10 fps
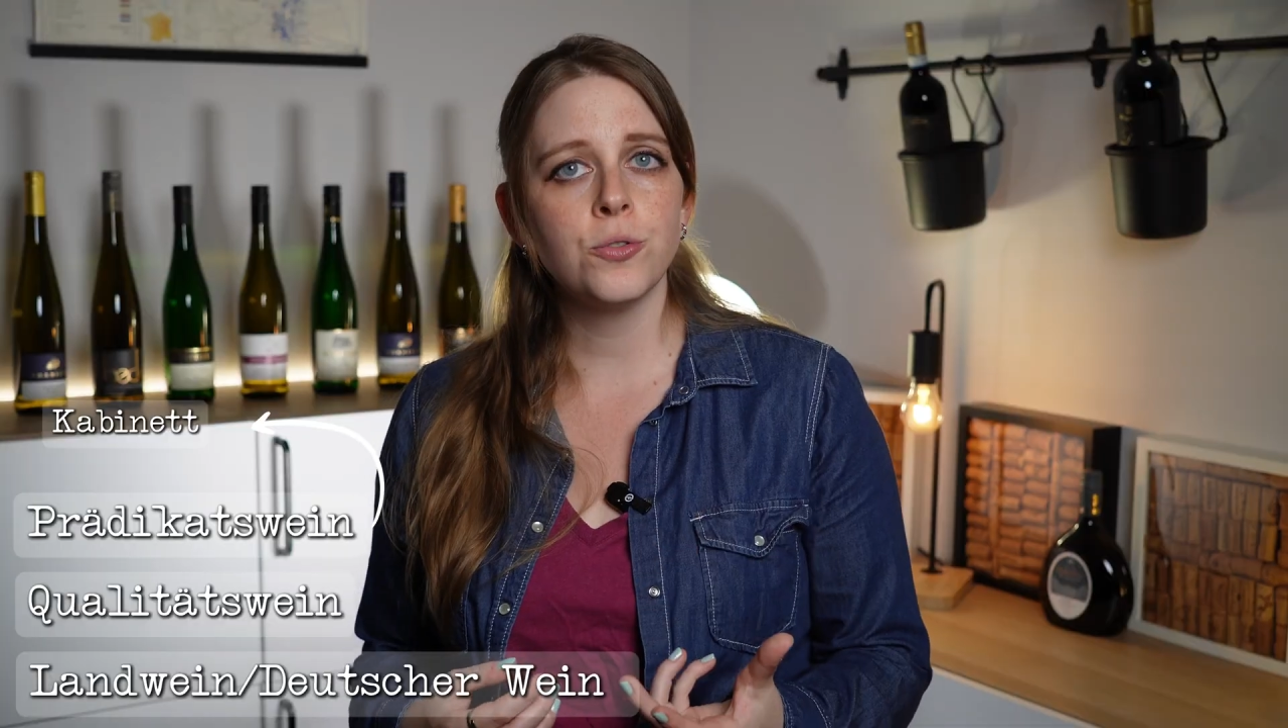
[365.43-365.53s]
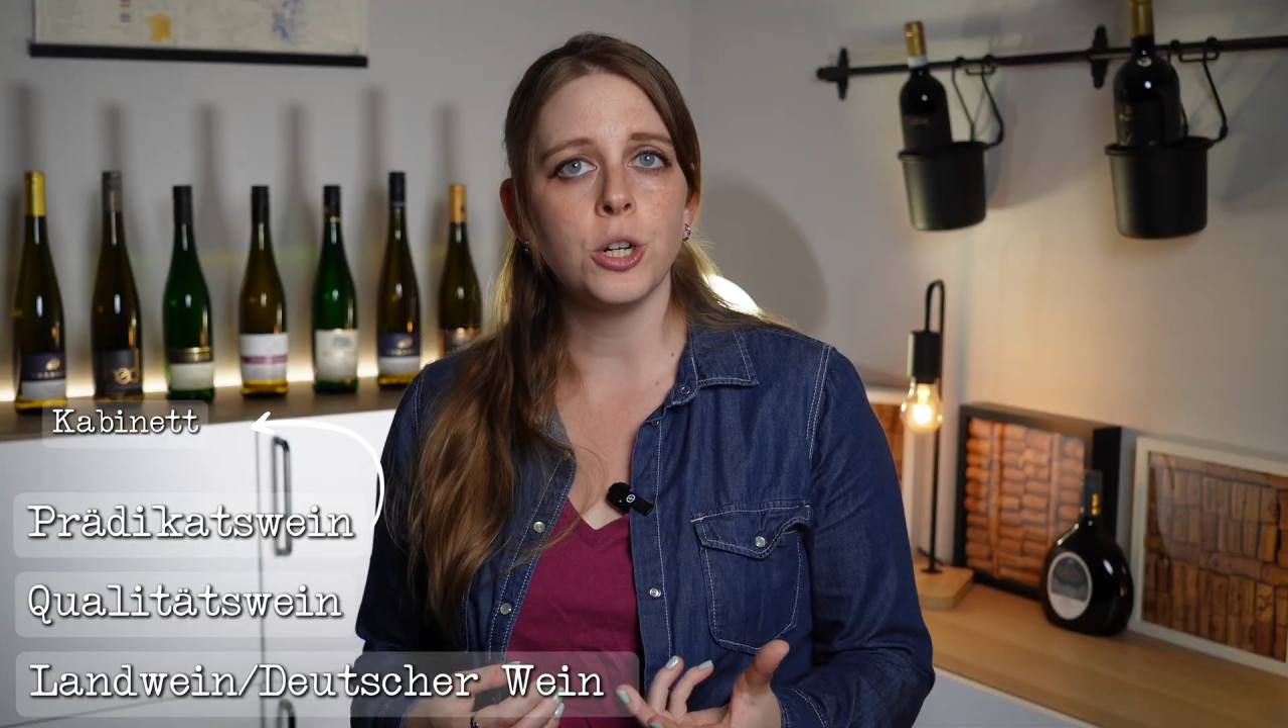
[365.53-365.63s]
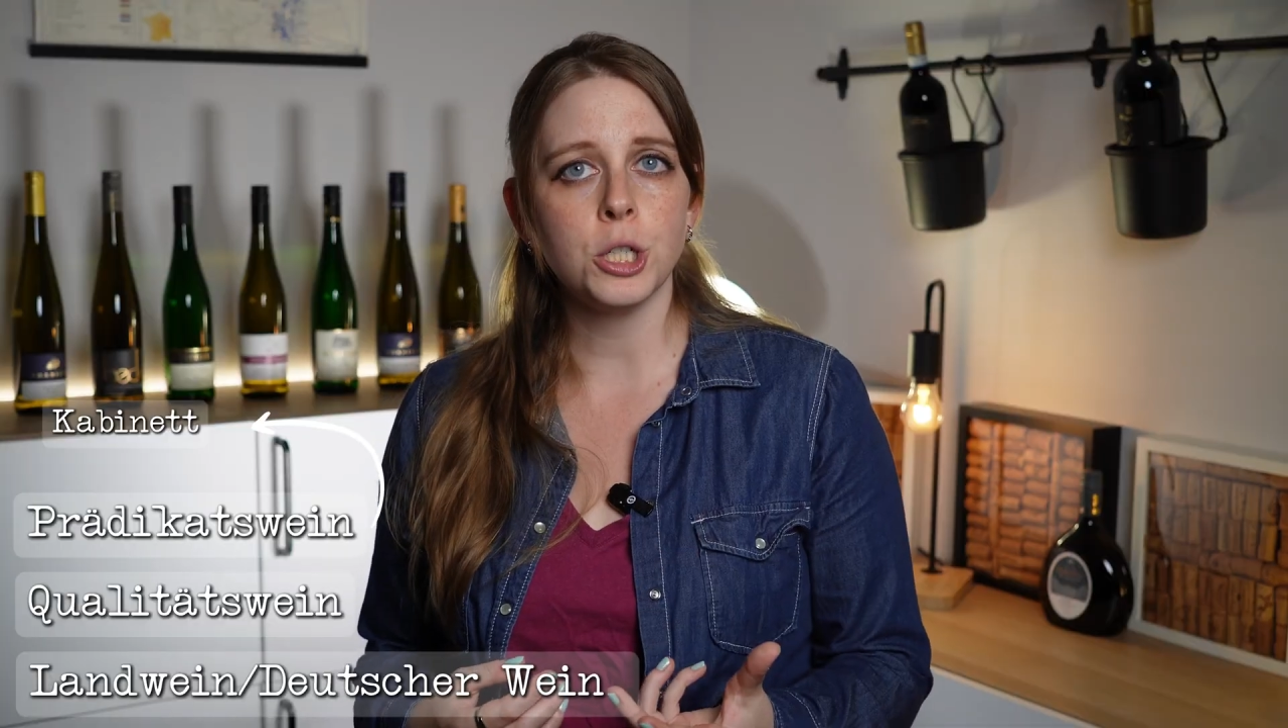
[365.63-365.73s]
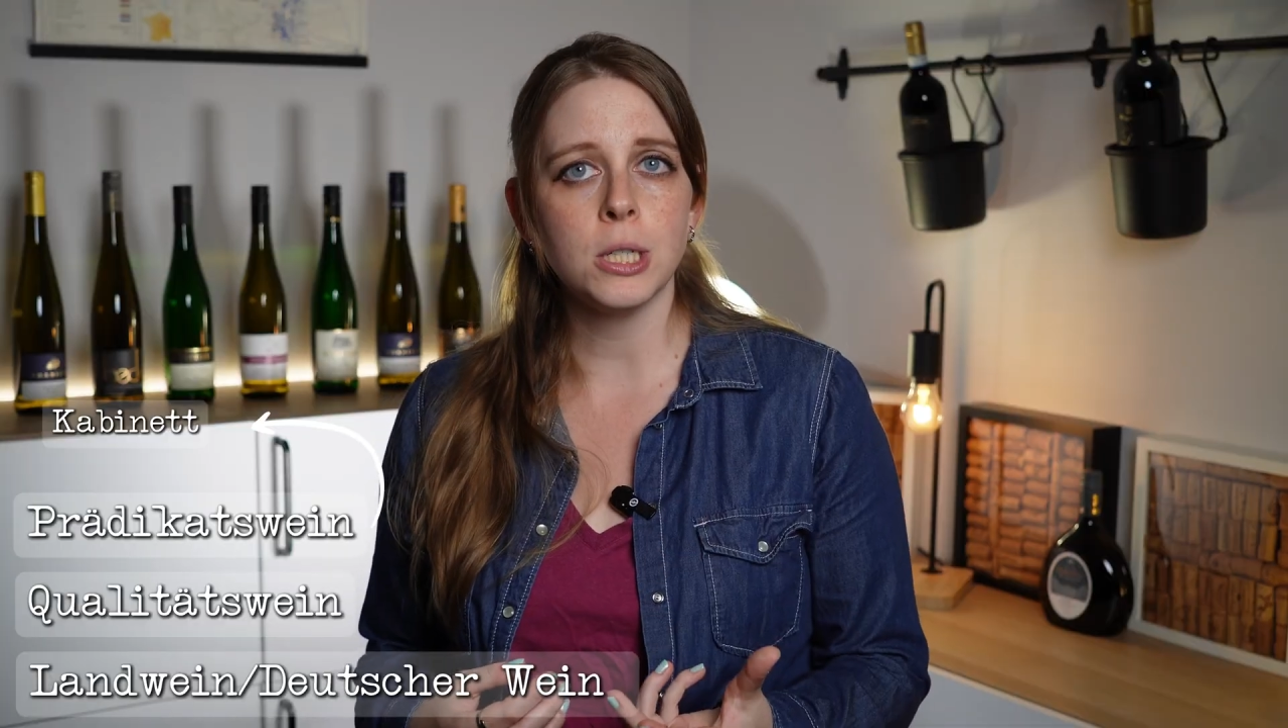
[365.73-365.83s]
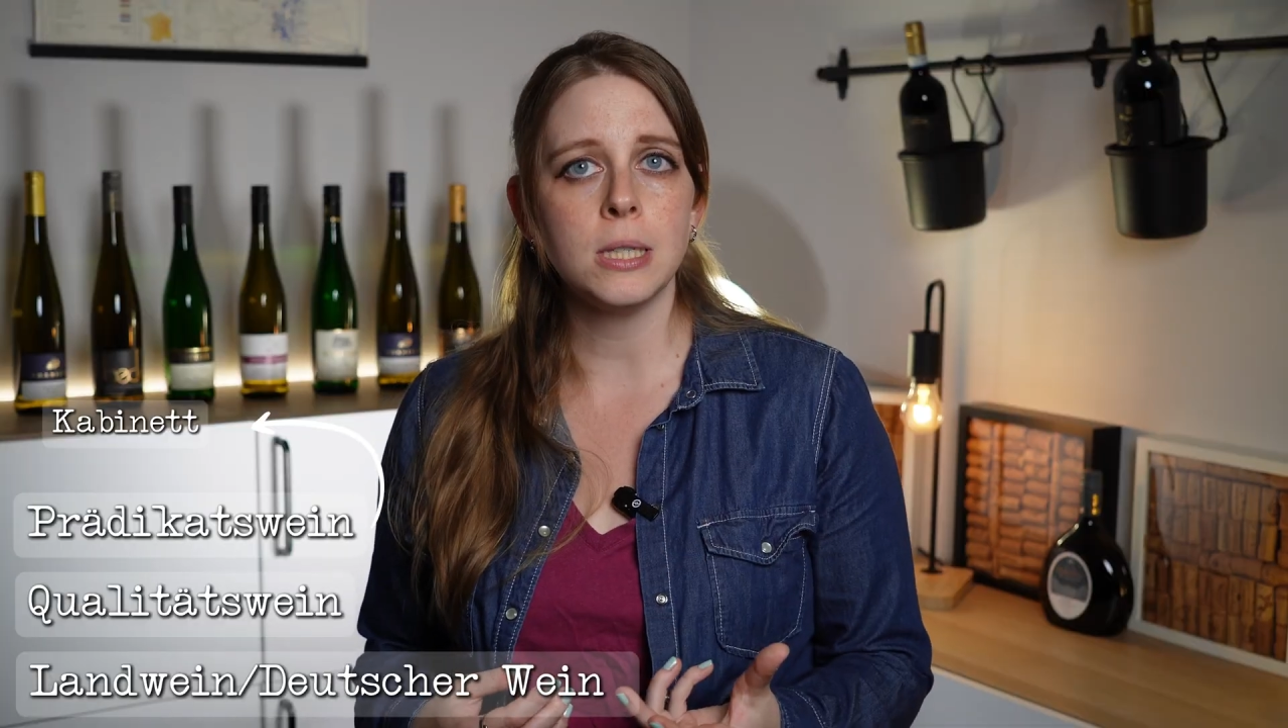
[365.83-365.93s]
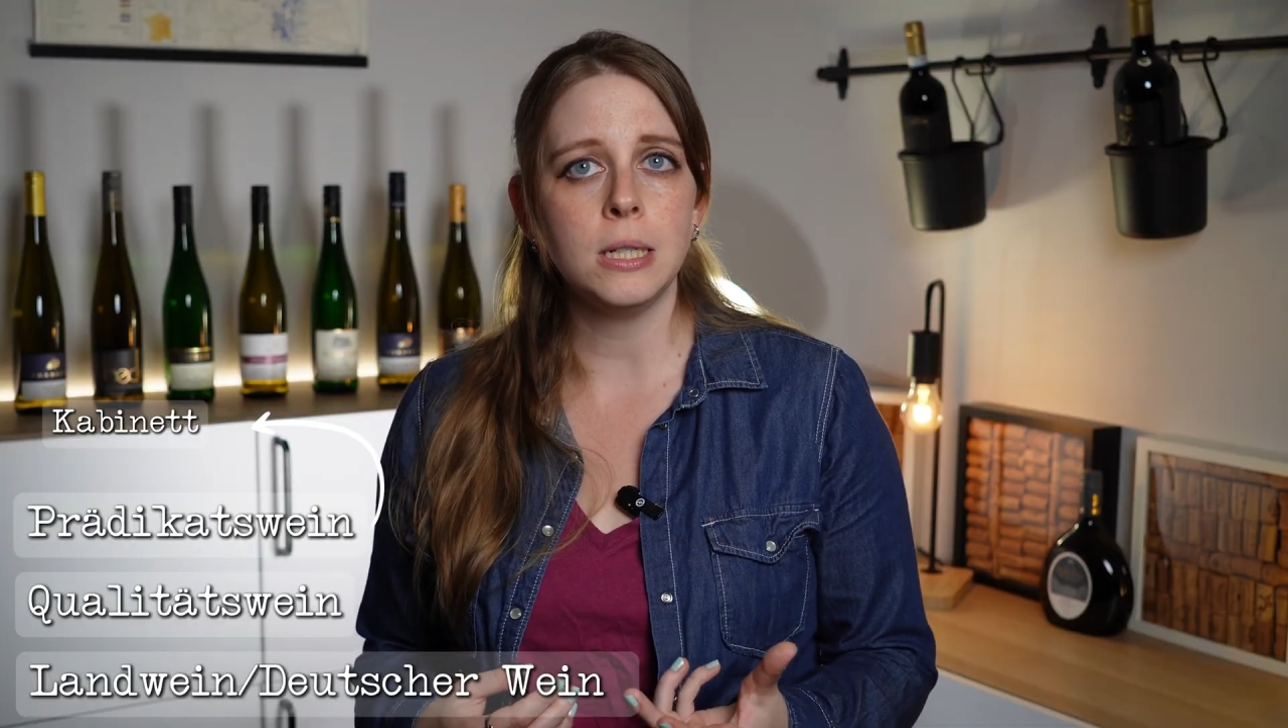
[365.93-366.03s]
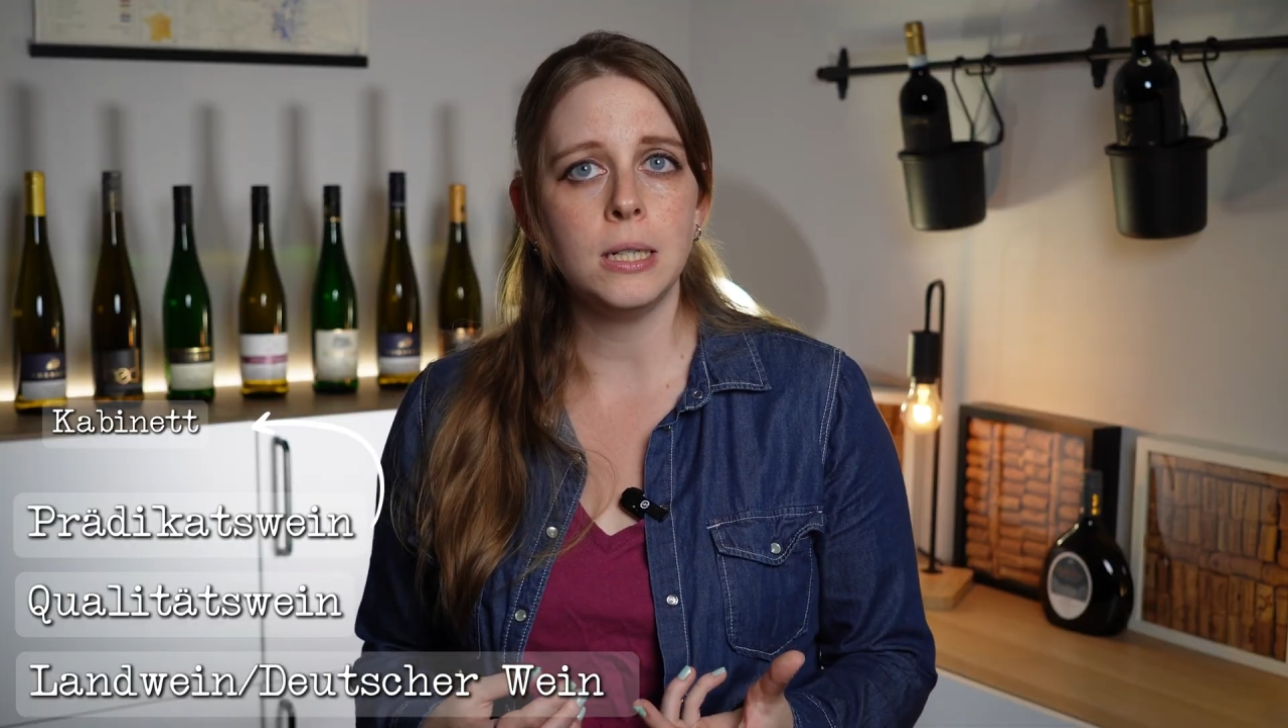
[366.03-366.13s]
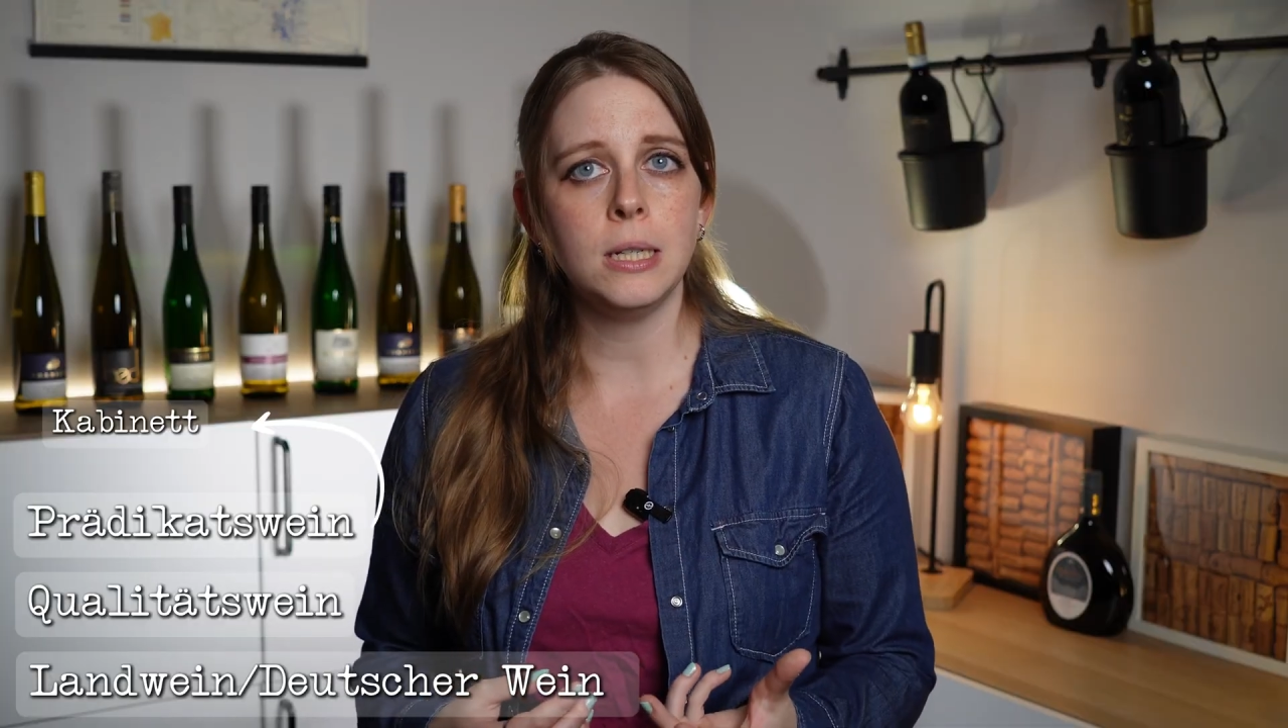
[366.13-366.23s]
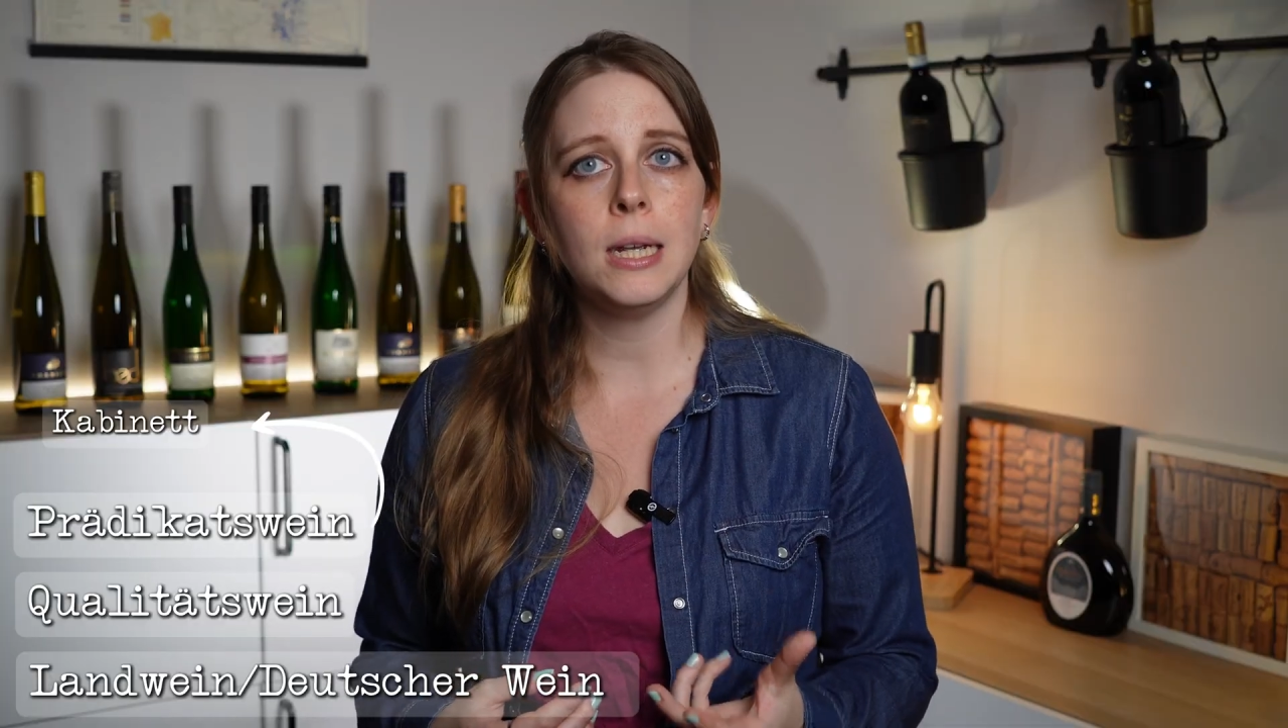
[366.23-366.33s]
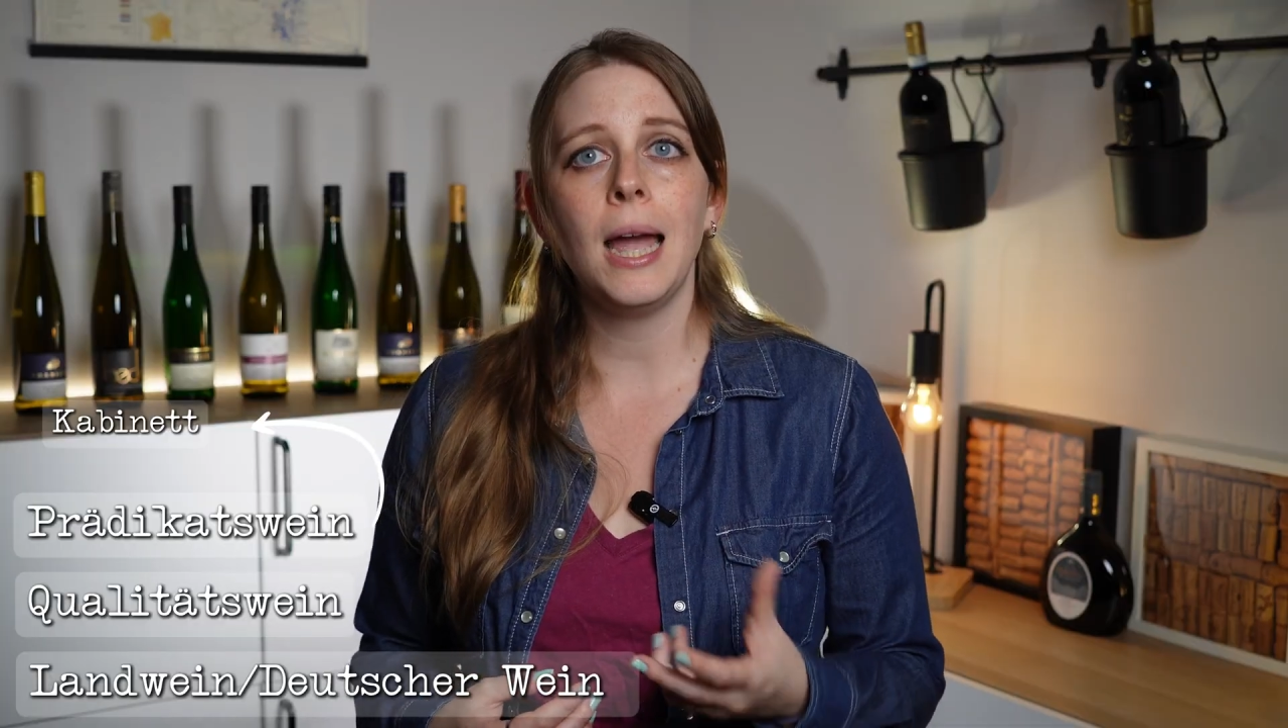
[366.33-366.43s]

fresh acidity,